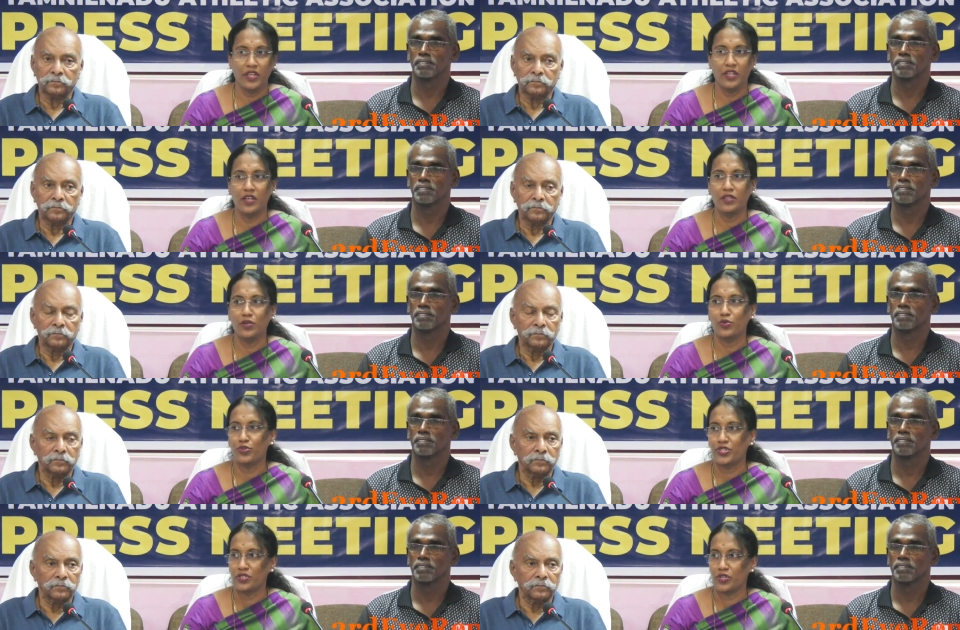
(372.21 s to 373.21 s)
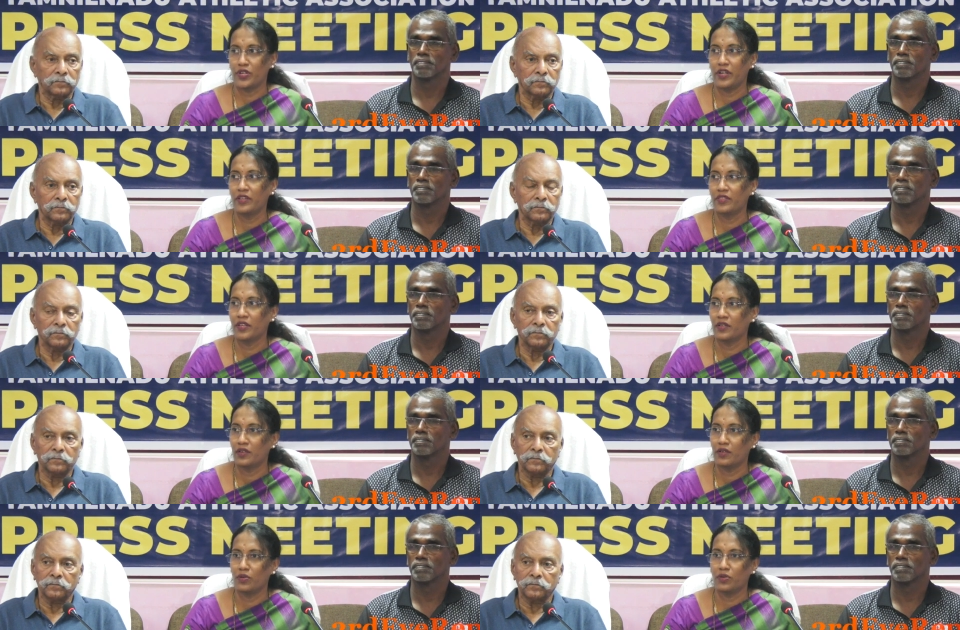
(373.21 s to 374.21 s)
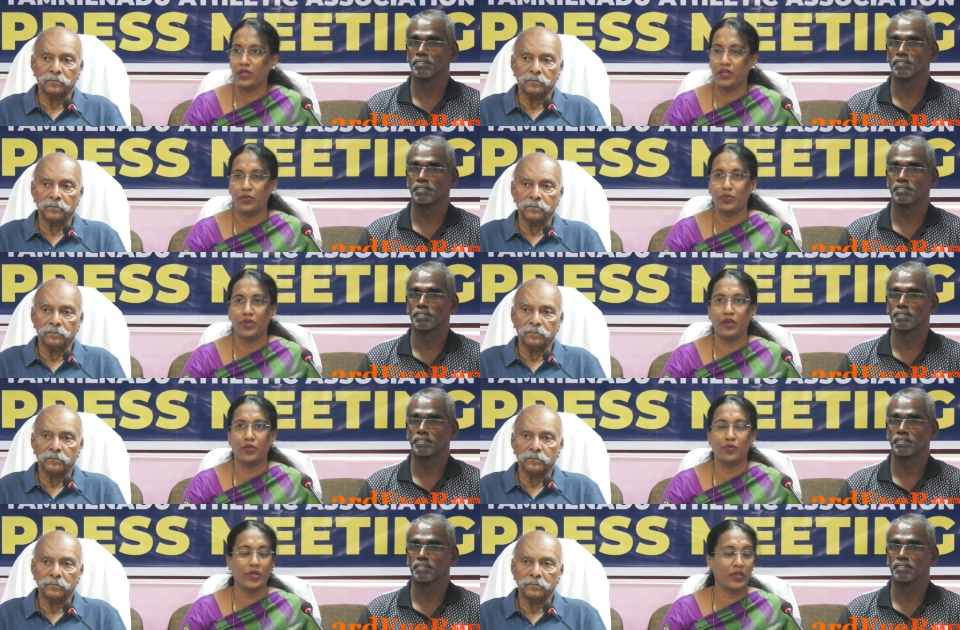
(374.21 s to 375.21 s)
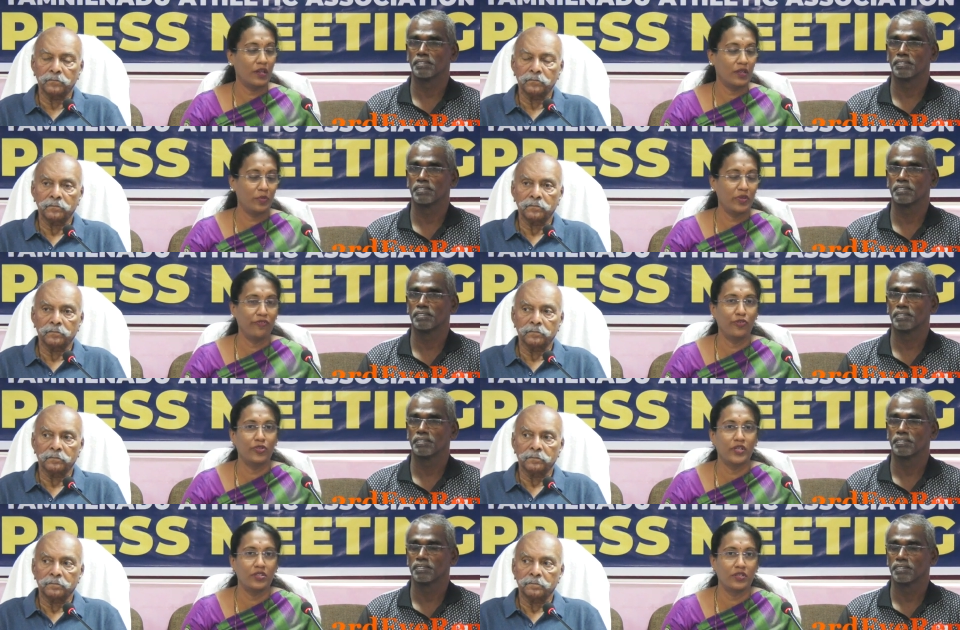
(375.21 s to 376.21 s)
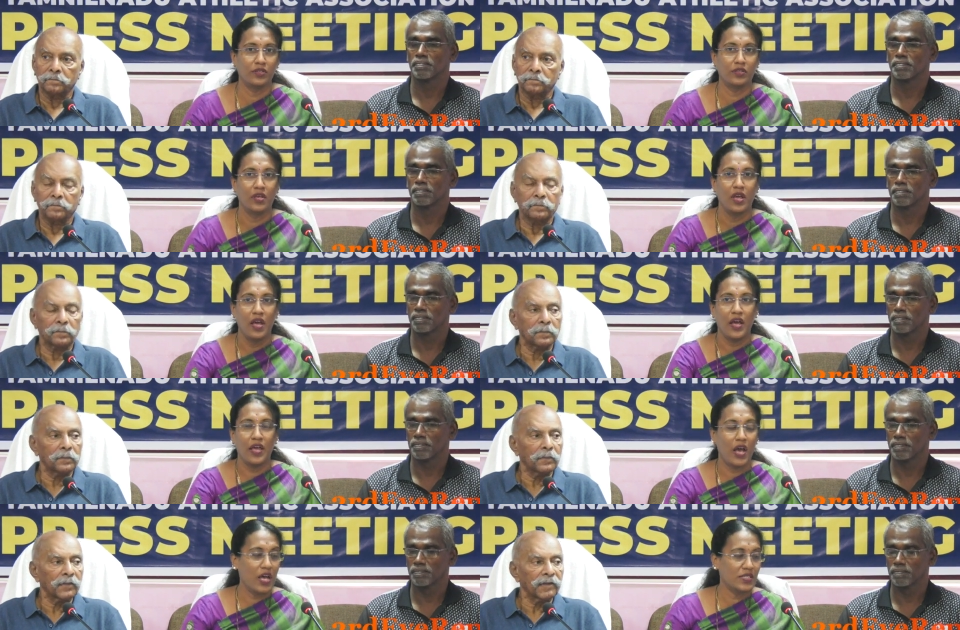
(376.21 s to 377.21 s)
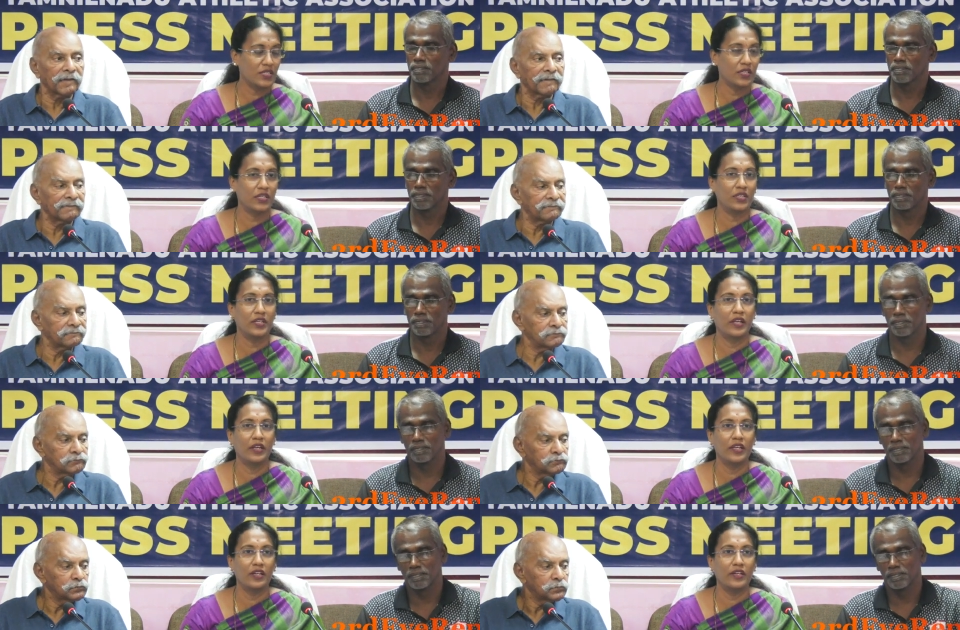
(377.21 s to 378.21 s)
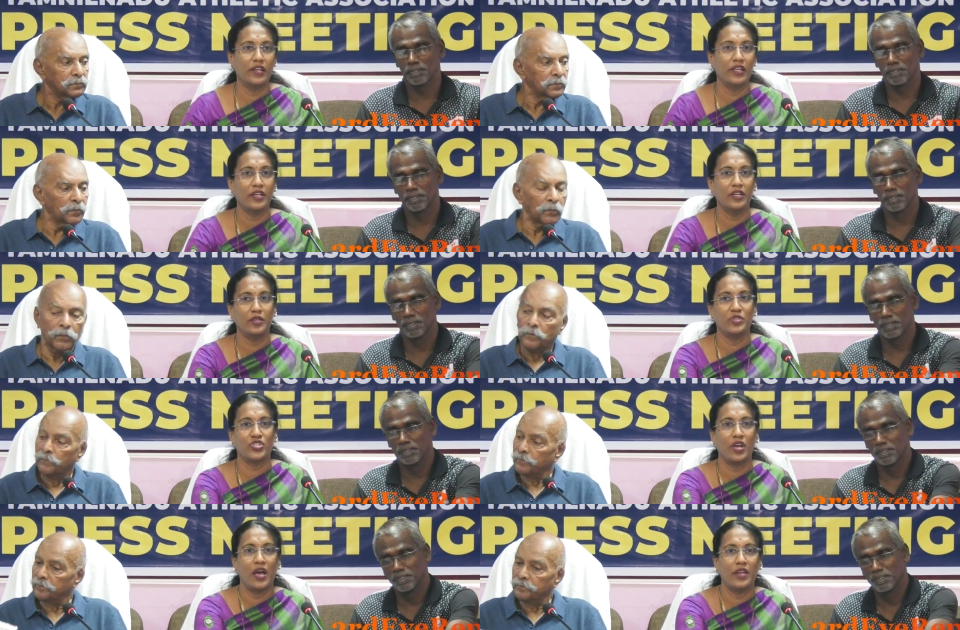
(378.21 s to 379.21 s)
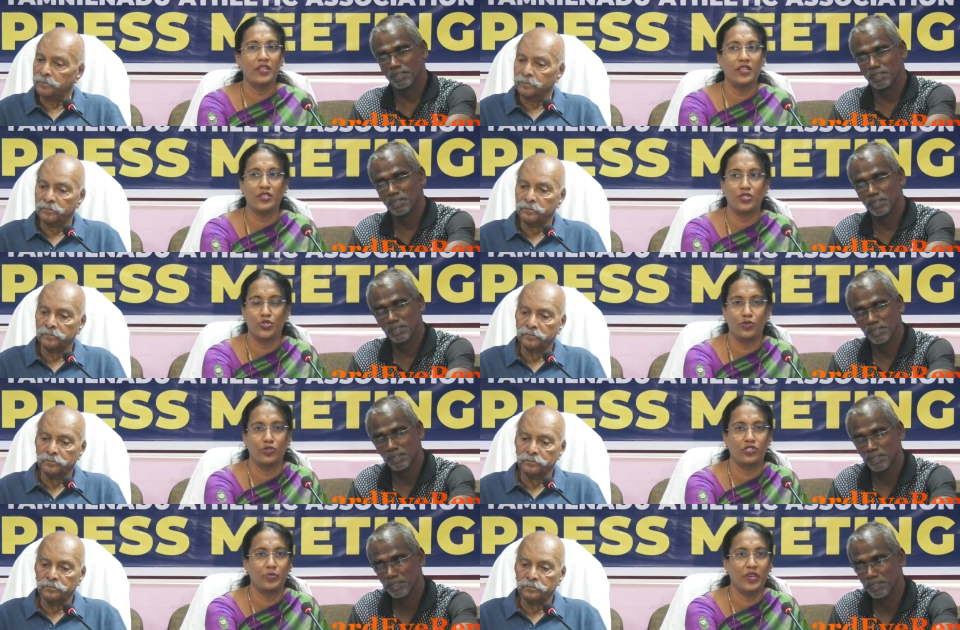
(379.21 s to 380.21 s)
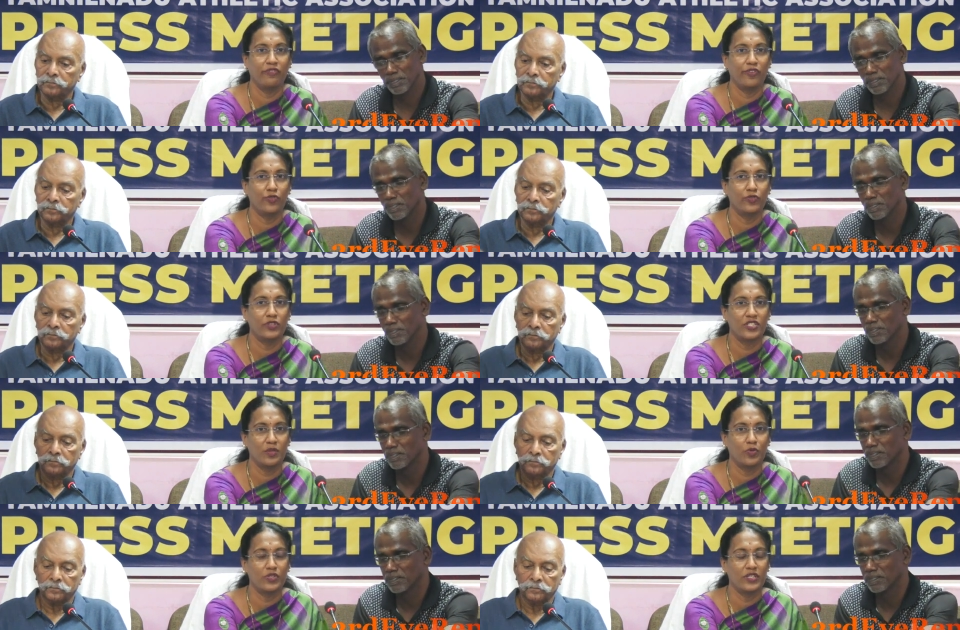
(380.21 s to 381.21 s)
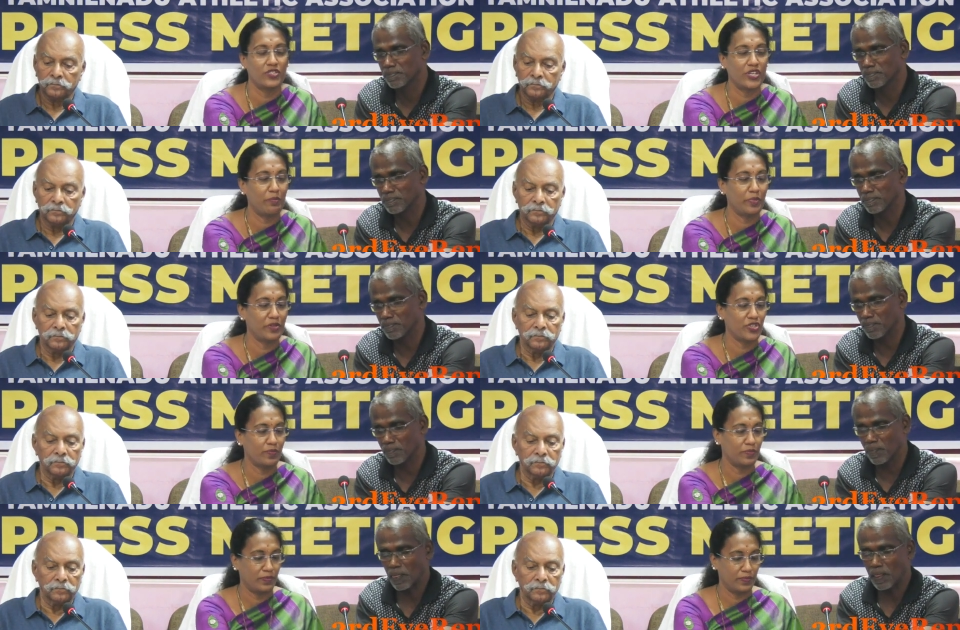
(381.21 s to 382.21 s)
Speaker 1: Any other questions or anything edhum kekanumna kelunga before that I ask technical delegate Mr. Haridas to speak few words about this championship.